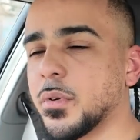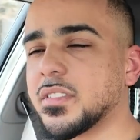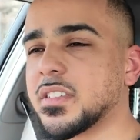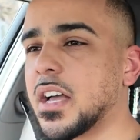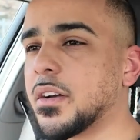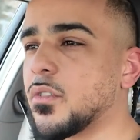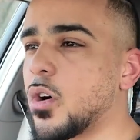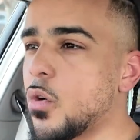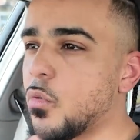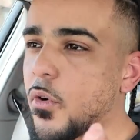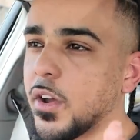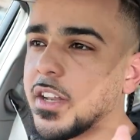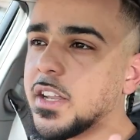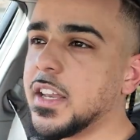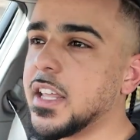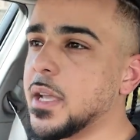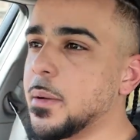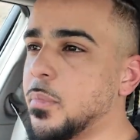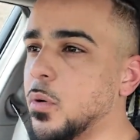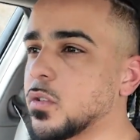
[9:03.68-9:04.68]
want to say I've got rid of
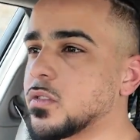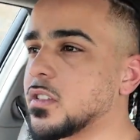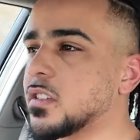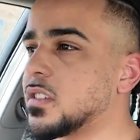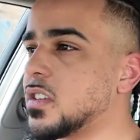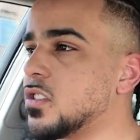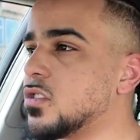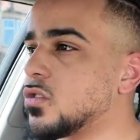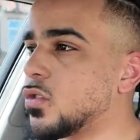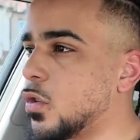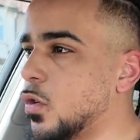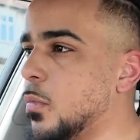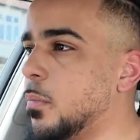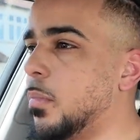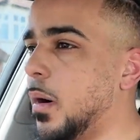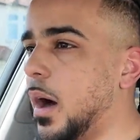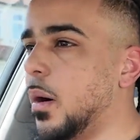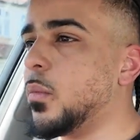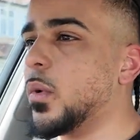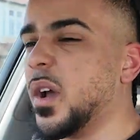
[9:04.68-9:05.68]
the imposter syndrome,
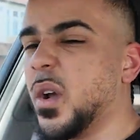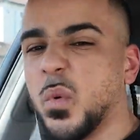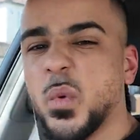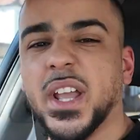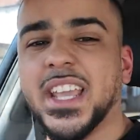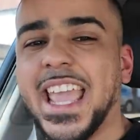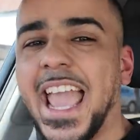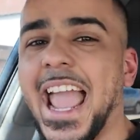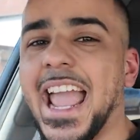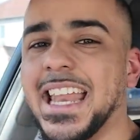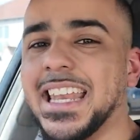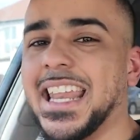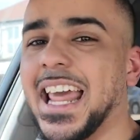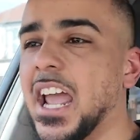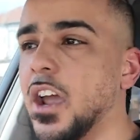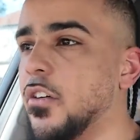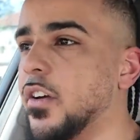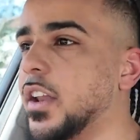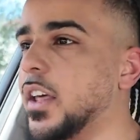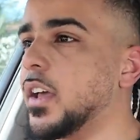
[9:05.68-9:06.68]
but we're getting
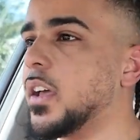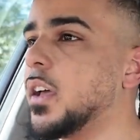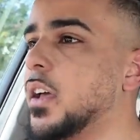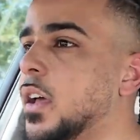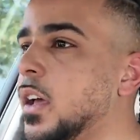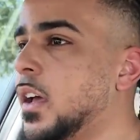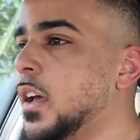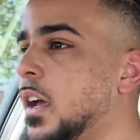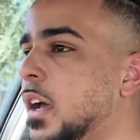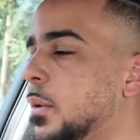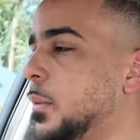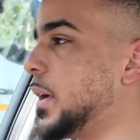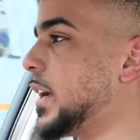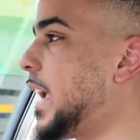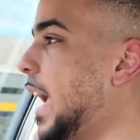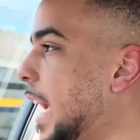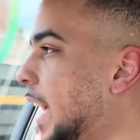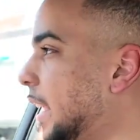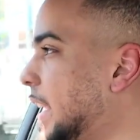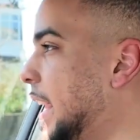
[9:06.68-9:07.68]
there, innit? We're
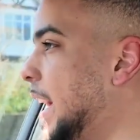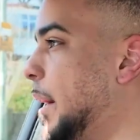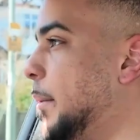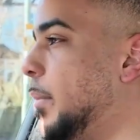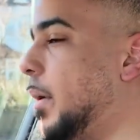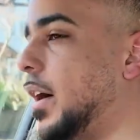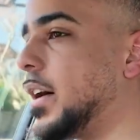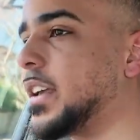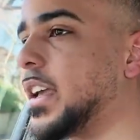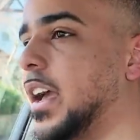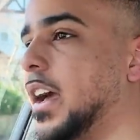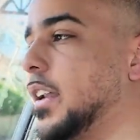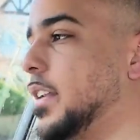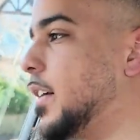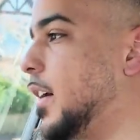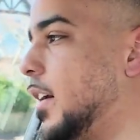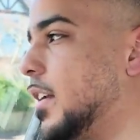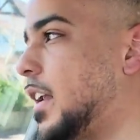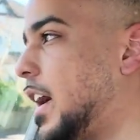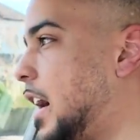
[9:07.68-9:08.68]
getting there. But yeah,
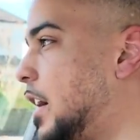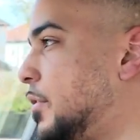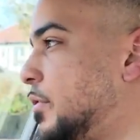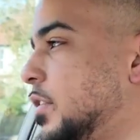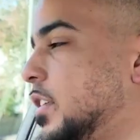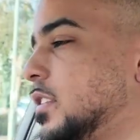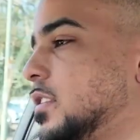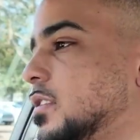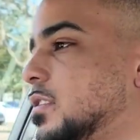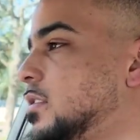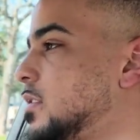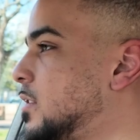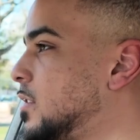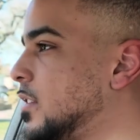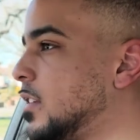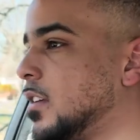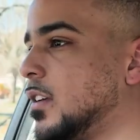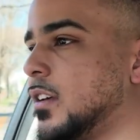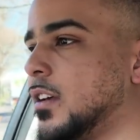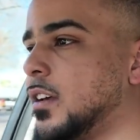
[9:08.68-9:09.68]
no, life is,
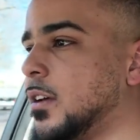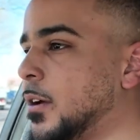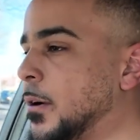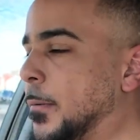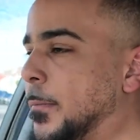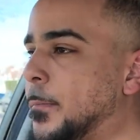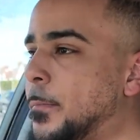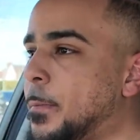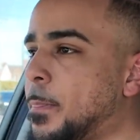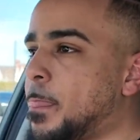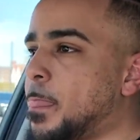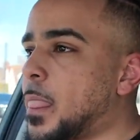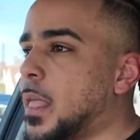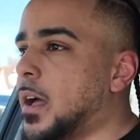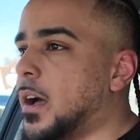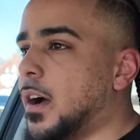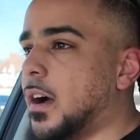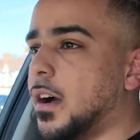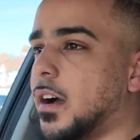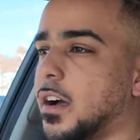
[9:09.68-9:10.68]

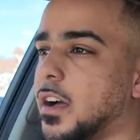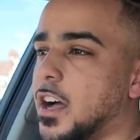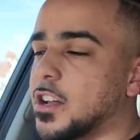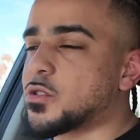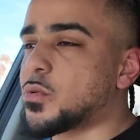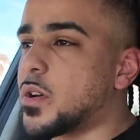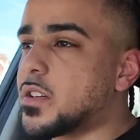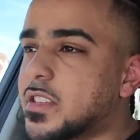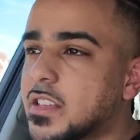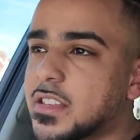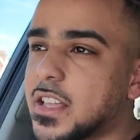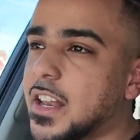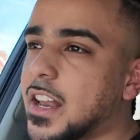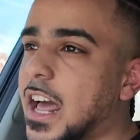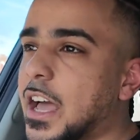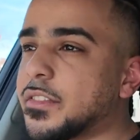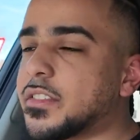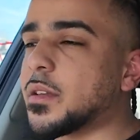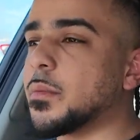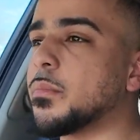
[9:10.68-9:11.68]
I just wanted to say
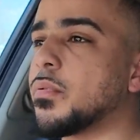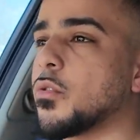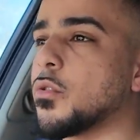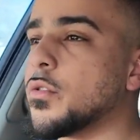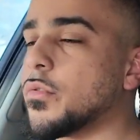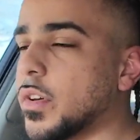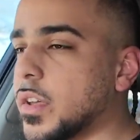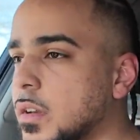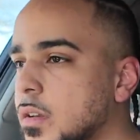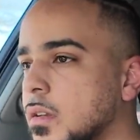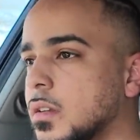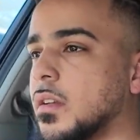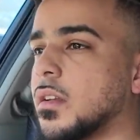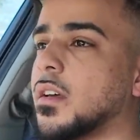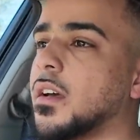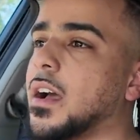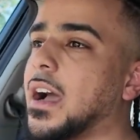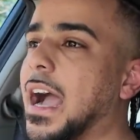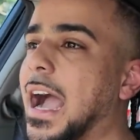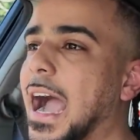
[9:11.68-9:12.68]
life's improving,
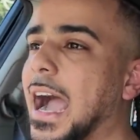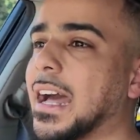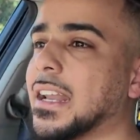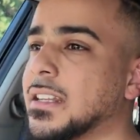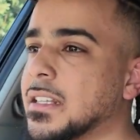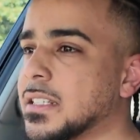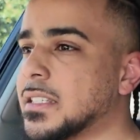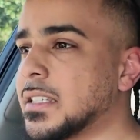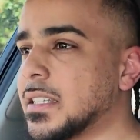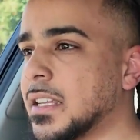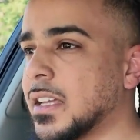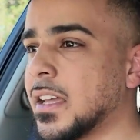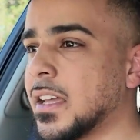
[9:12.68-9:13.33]
and